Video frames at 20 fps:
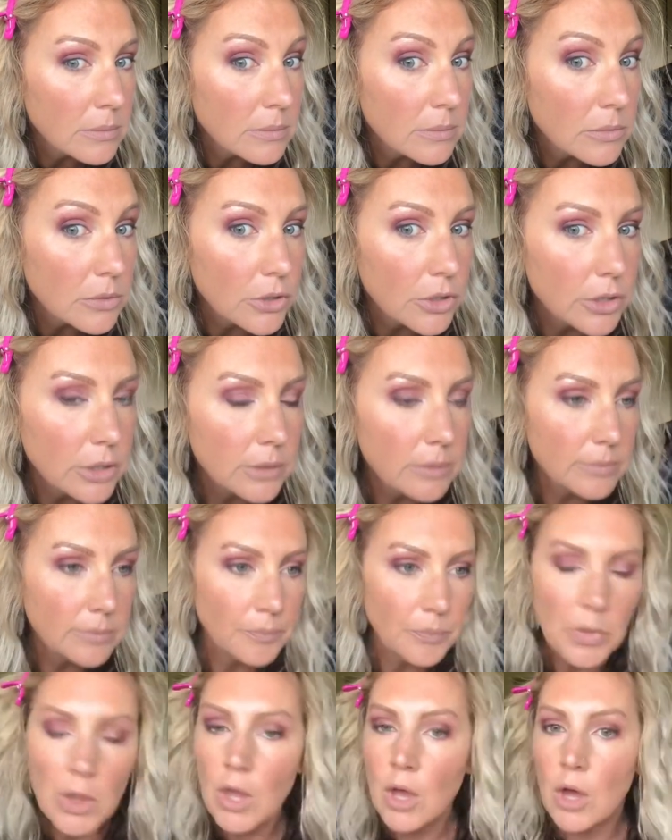Good?
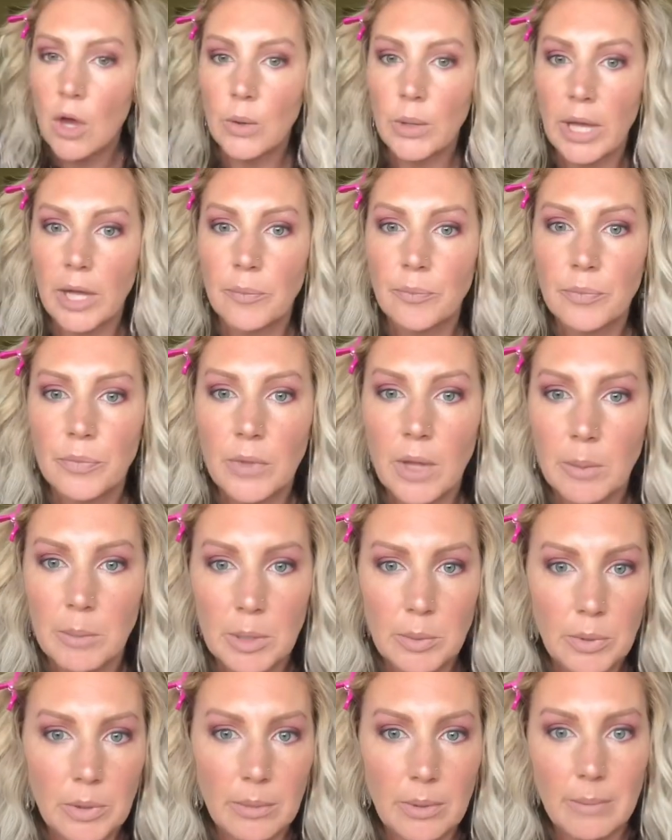Okay, I'm gonna
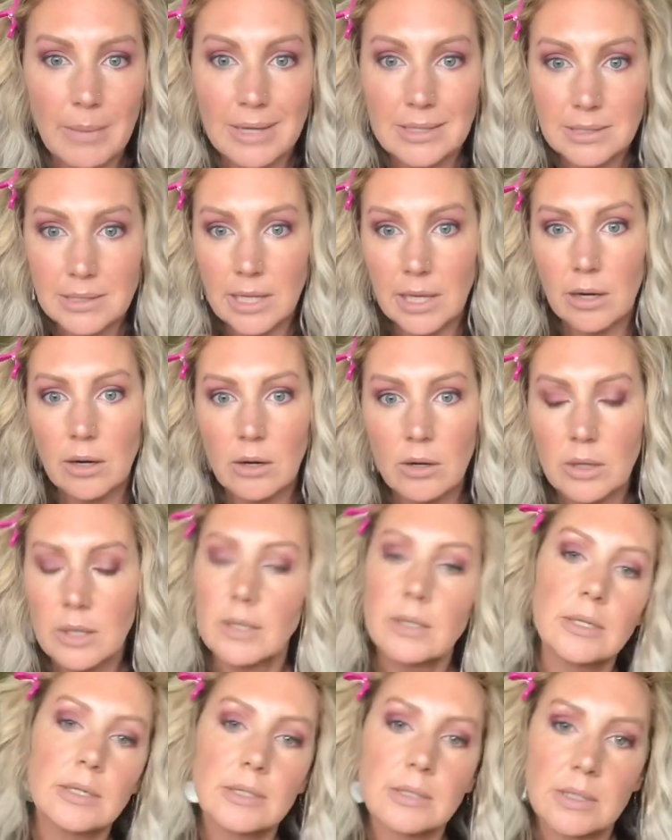put my mascara on
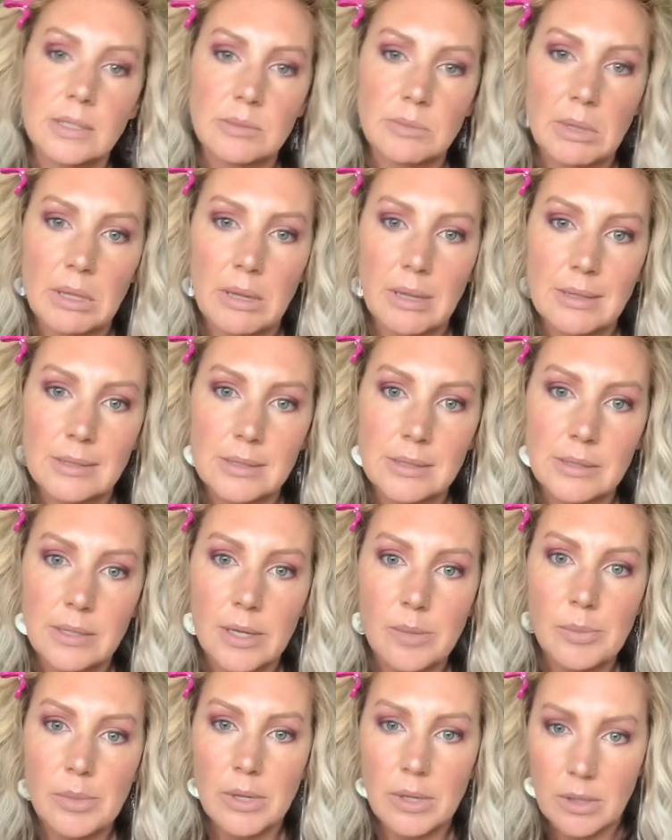because that's my last
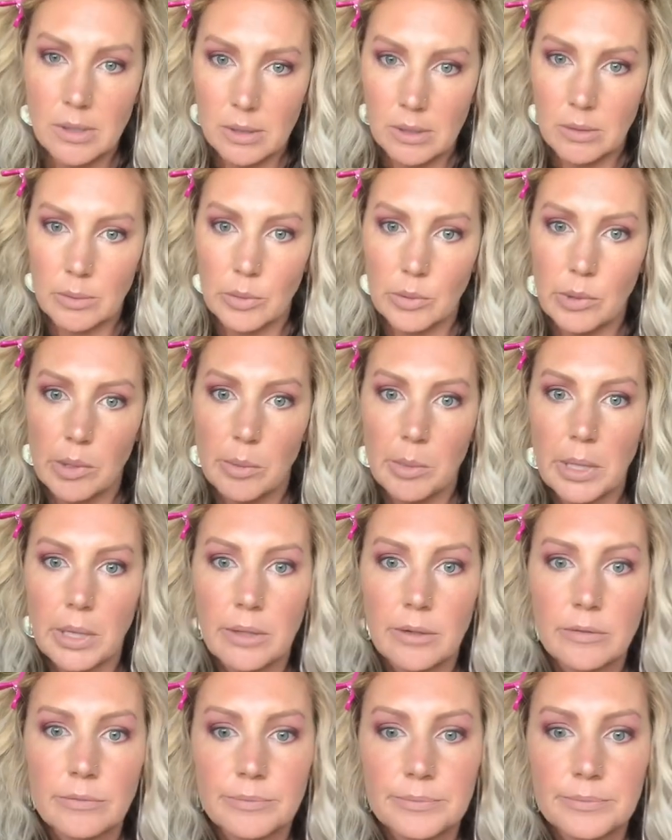step, and I'll be right back.